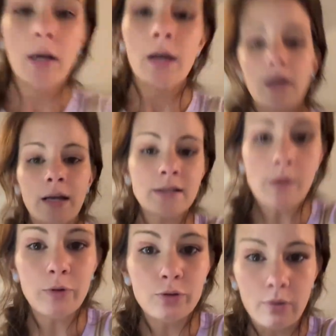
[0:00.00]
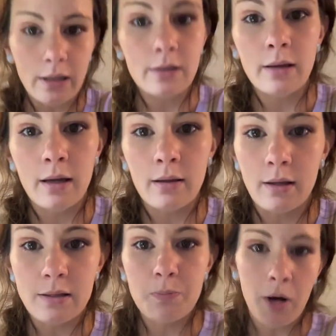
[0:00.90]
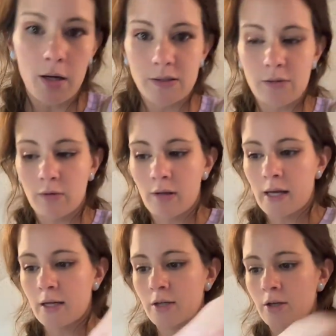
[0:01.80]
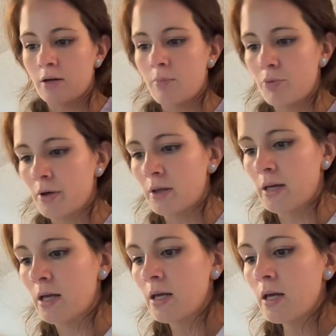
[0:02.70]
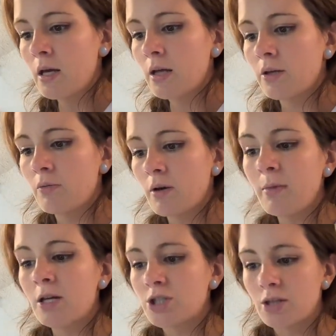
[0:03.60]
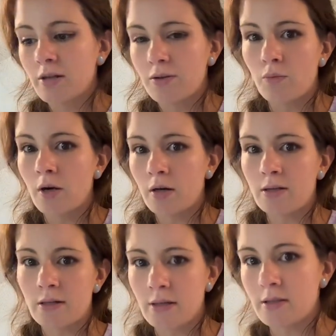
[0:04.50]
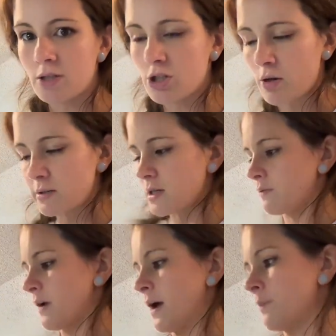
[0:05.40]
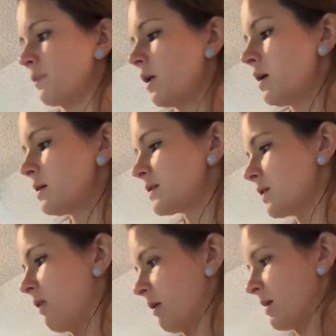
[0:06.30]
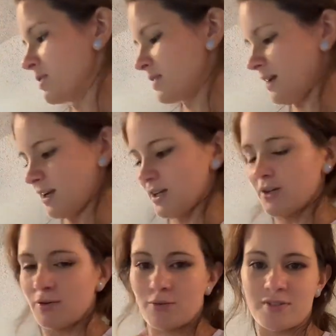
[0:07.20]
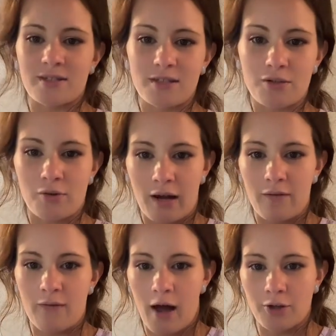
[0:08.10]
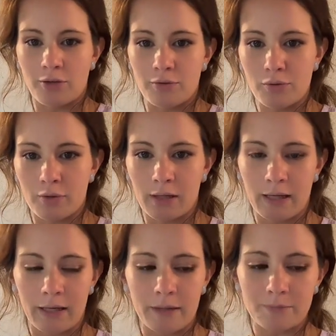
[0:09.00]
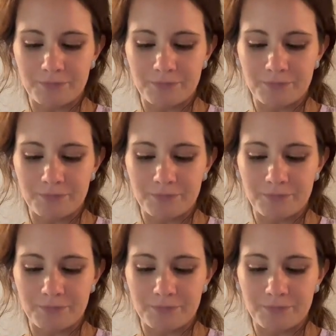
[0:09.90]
Anytime you do anything that's pasta related, you're going to boil it, you want to make sure that the water is nice and salted, right? So I'm actually going to use this Great Value tortellini.